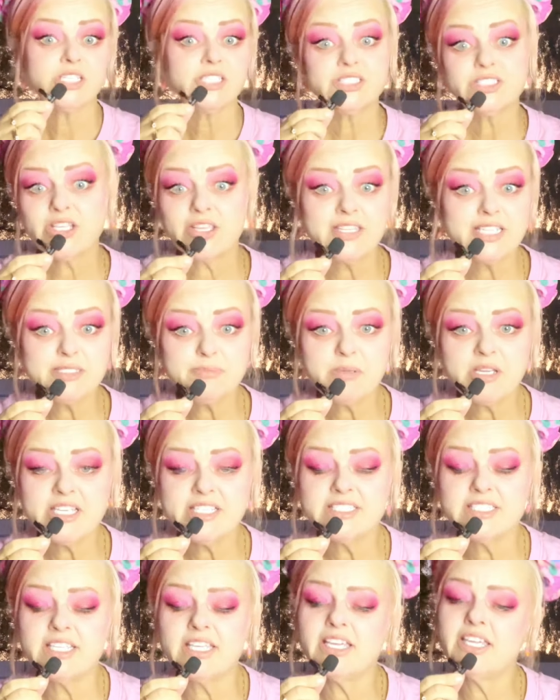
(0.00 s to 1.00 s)
So this
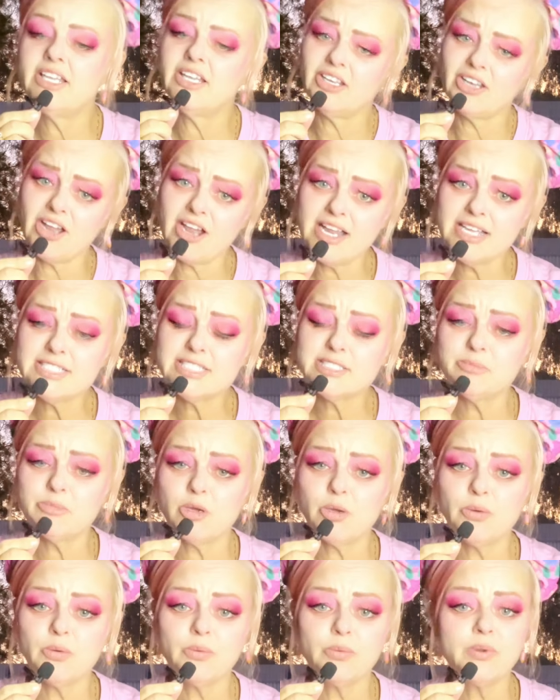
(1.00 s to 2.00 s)
person likes them
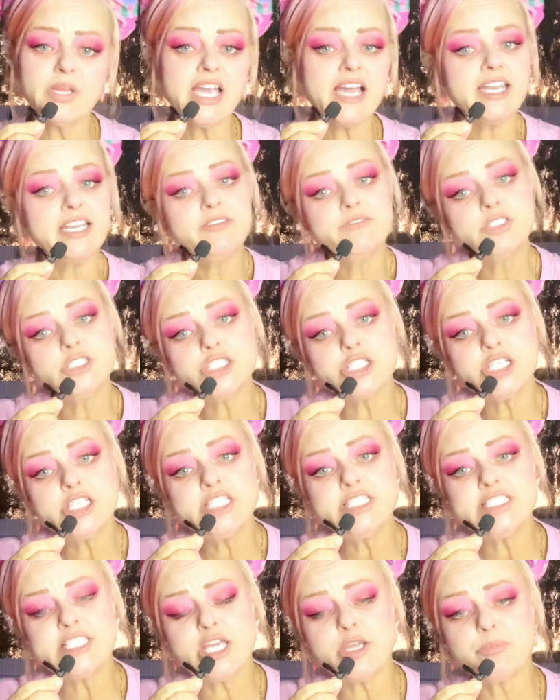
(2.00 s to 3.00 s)
all, can't even choose their